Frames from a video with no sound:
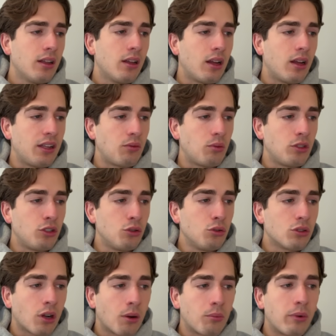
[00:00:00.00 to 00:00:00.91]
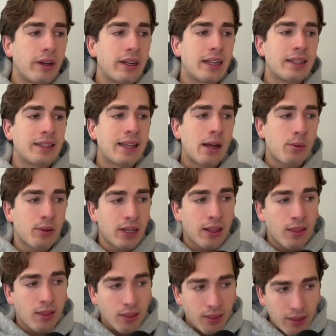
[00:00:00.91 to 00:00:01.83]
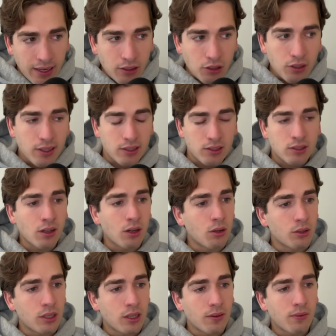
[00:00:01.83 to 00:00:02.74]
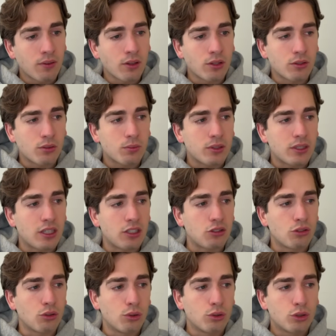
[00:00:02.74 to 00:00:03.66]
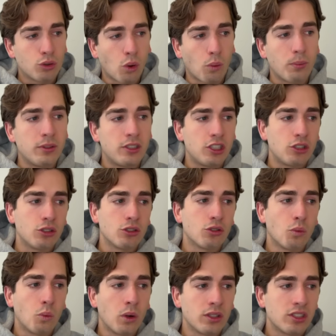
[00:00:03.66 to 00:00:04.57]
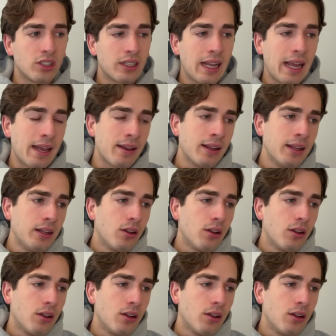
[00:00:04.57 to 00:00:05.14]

If we do start breaking down again, then you can start looking for those potential short positions once again.